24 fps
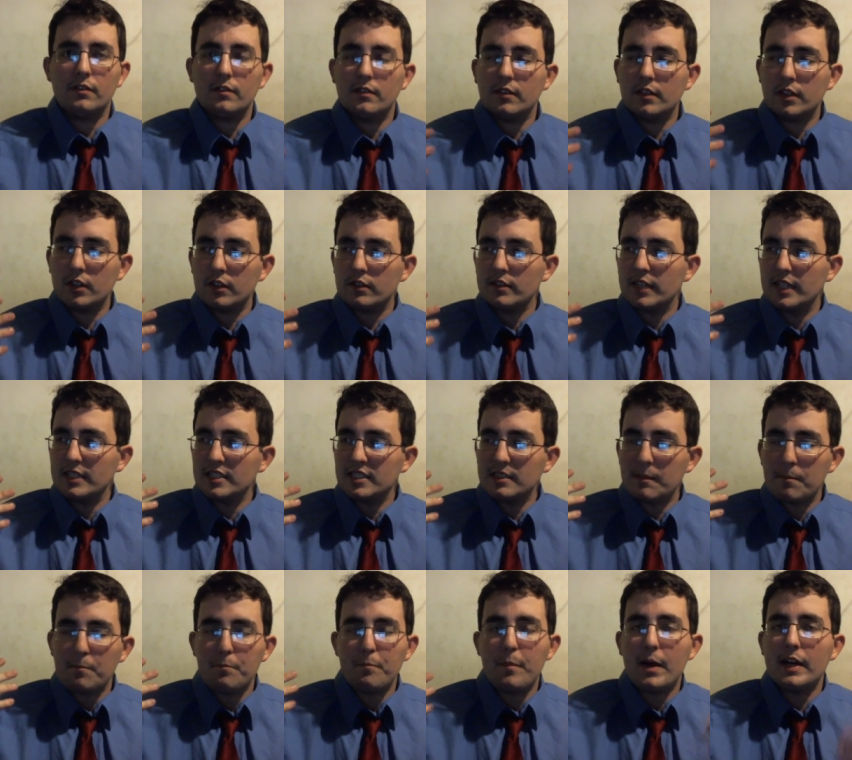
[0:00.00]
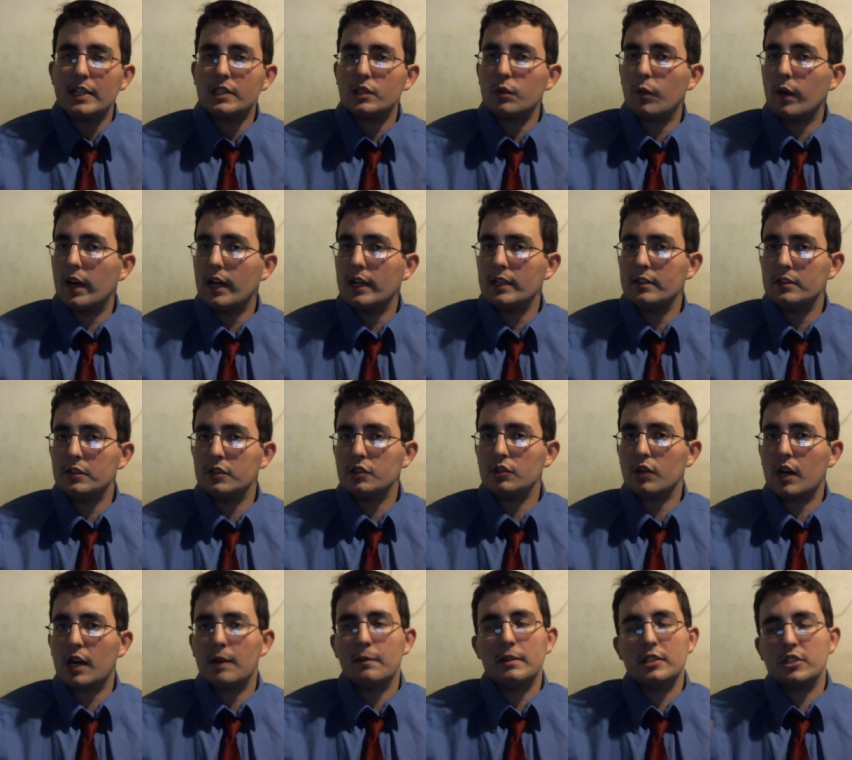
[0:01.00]
You know that's the best way I can
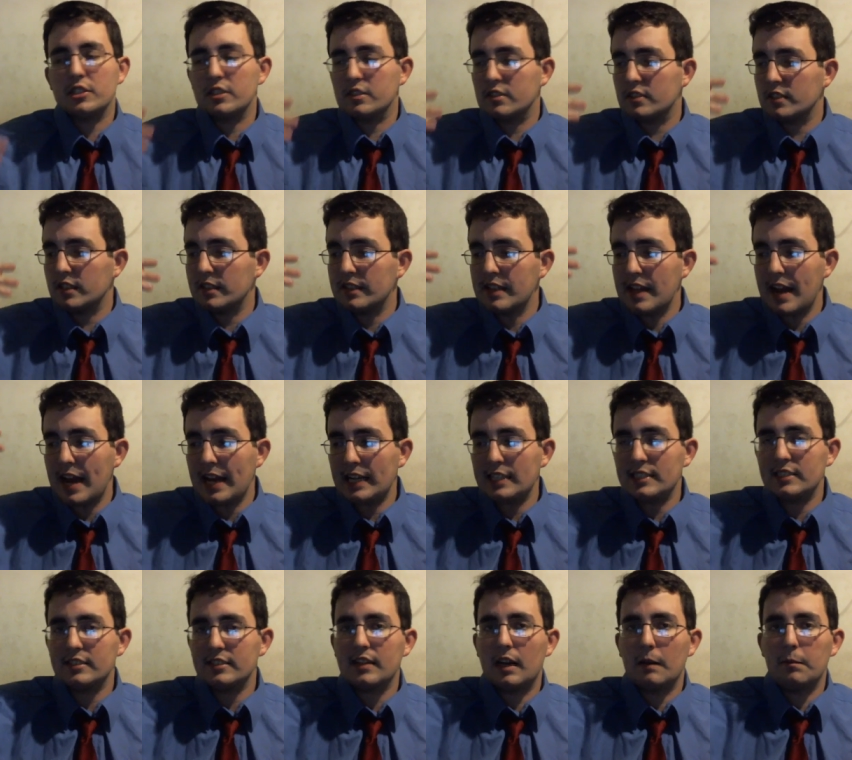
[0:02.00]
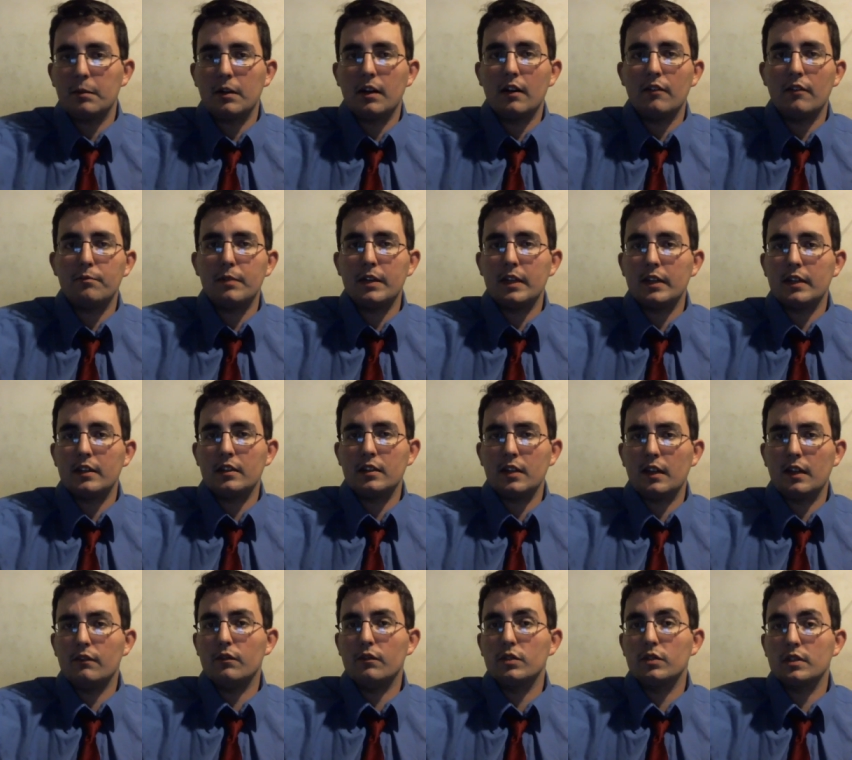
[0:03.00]
describe it. It's just the next step of being in
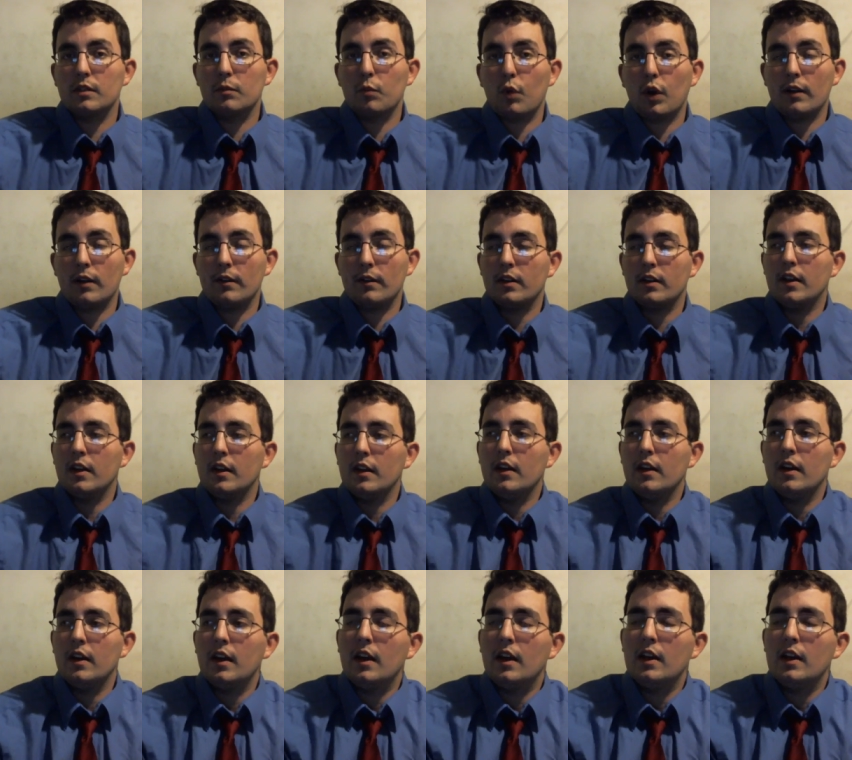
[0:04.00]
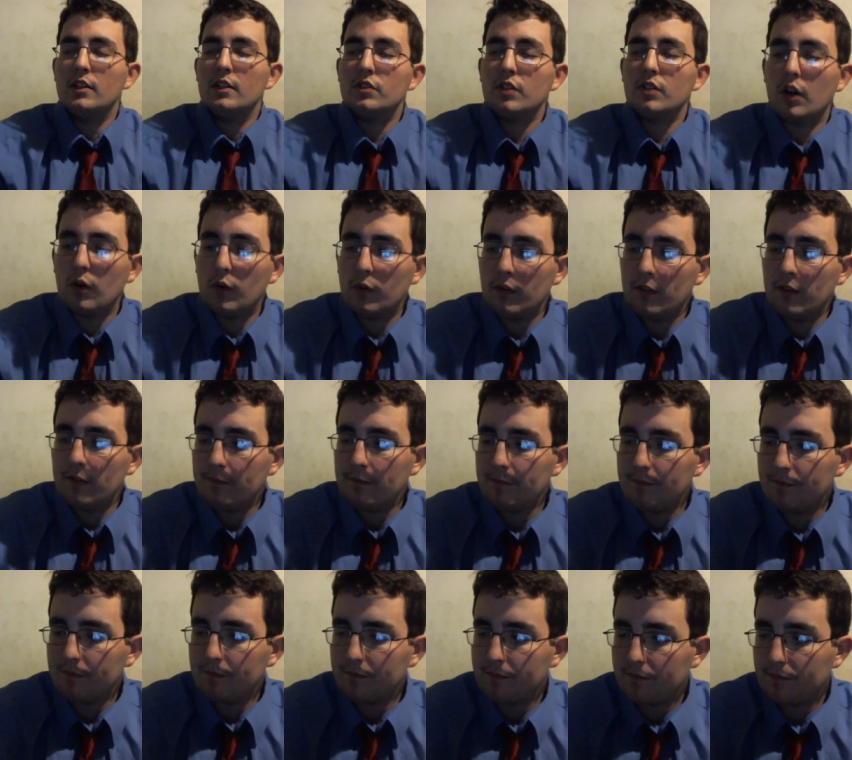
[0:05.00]
love with someone. So
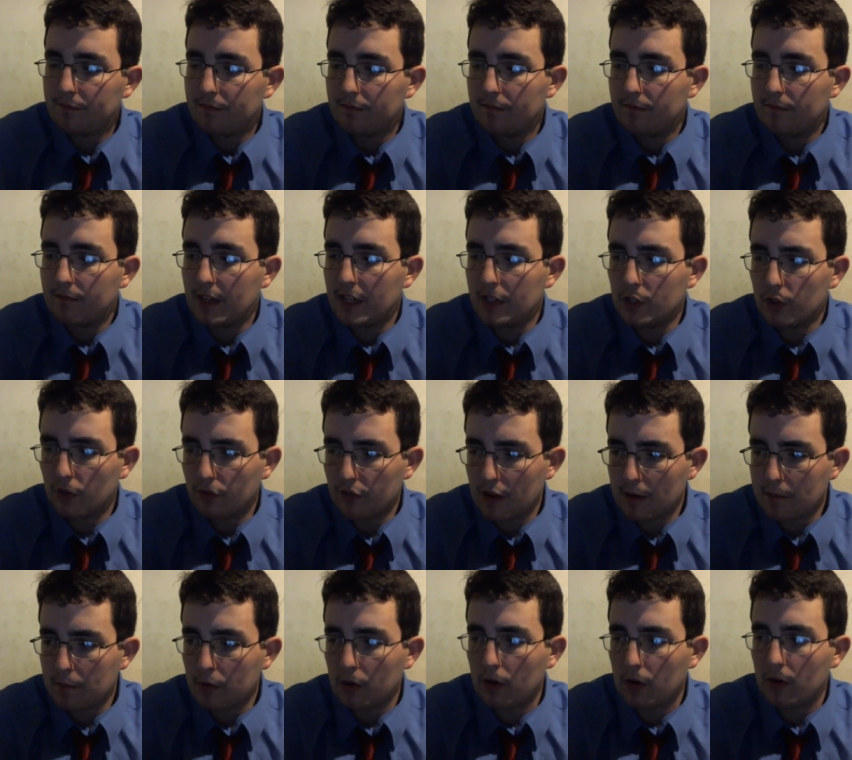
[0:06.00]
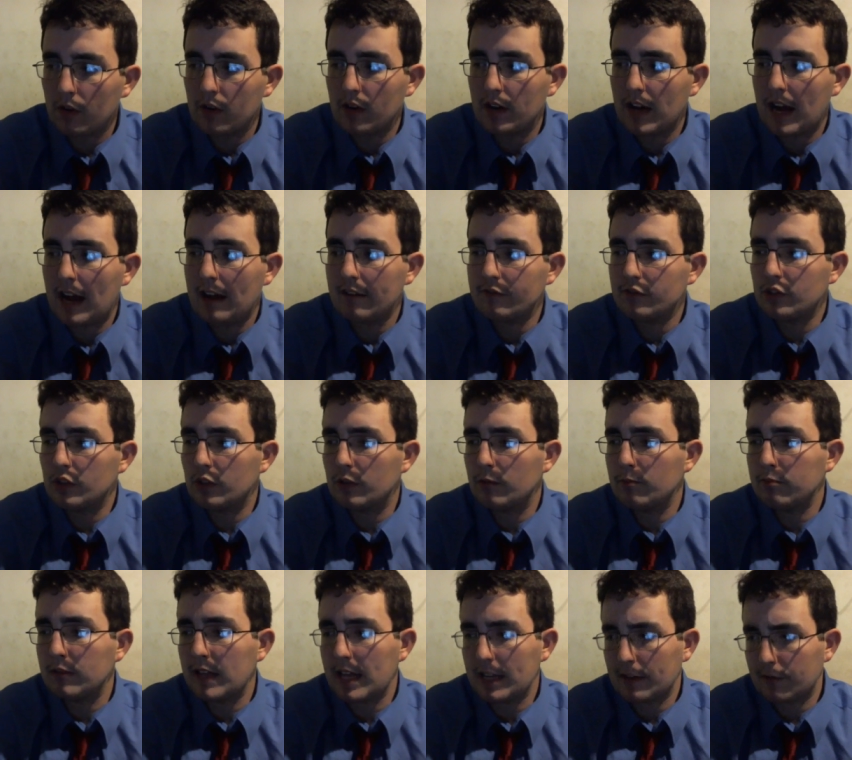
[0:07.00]
in November after
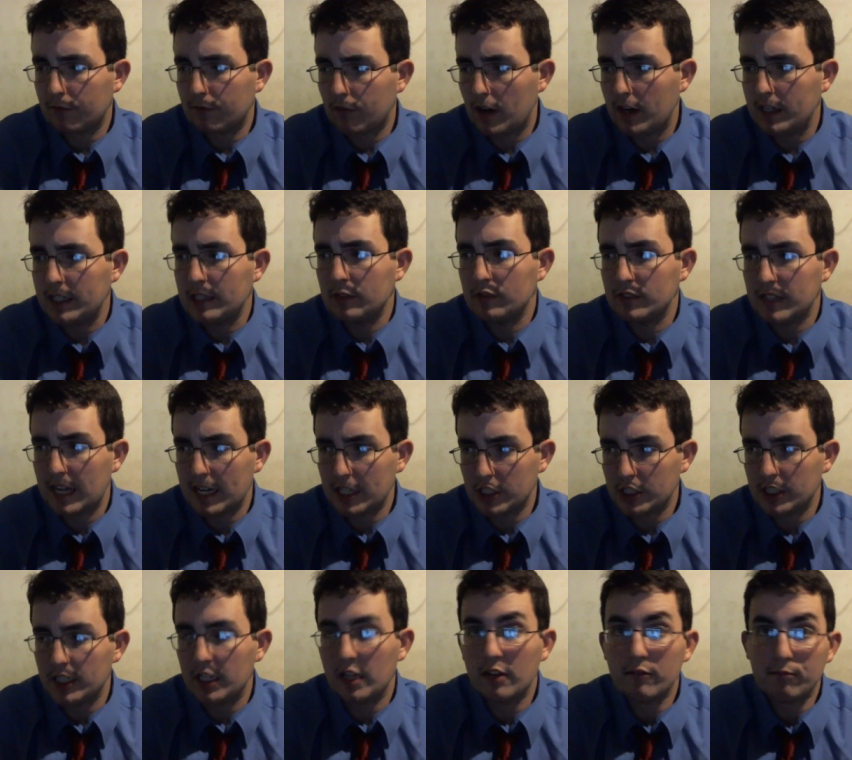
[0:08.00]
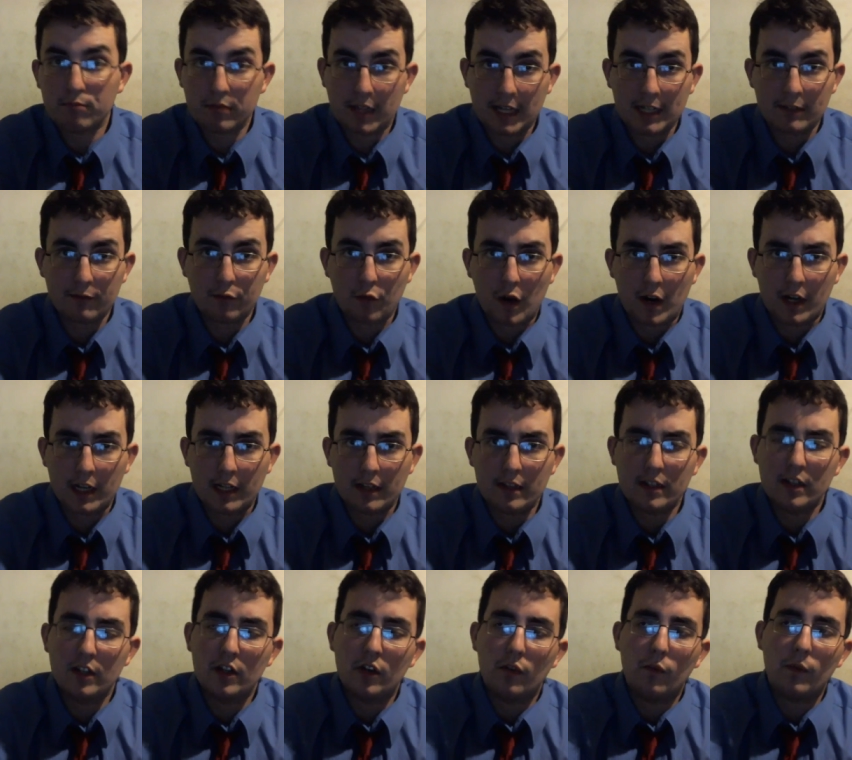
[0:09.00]
Black Friday, it was actually of Black Friday
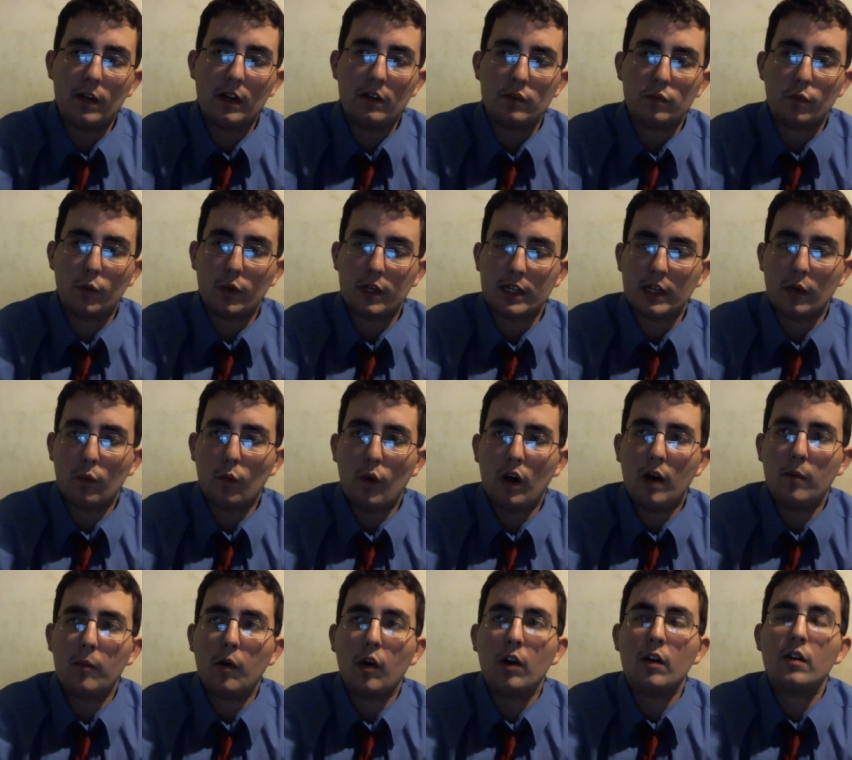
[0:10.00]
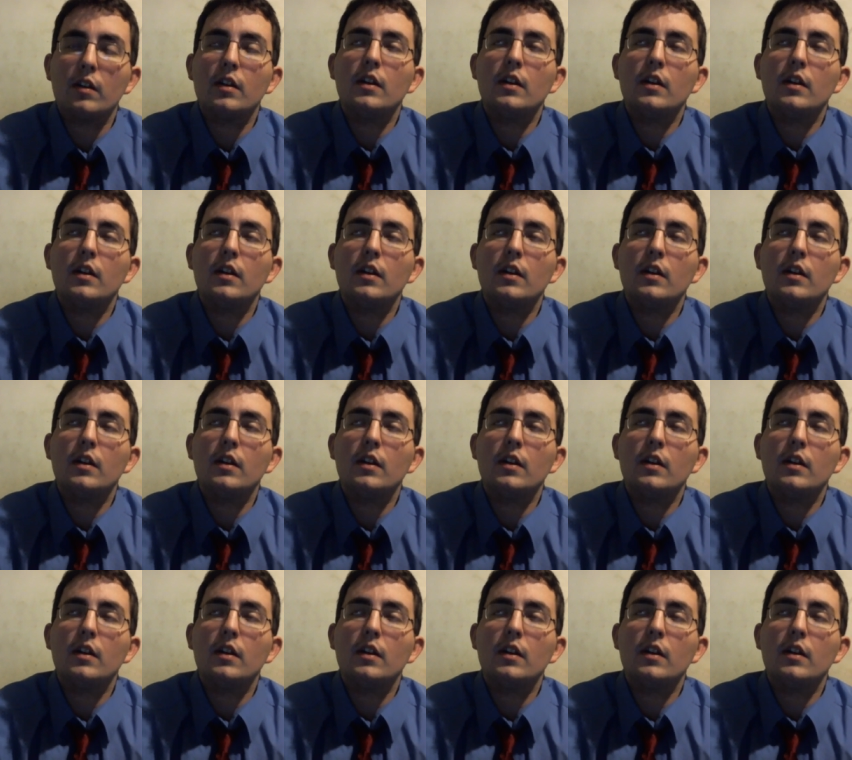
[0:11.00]
when I was working at Walmart.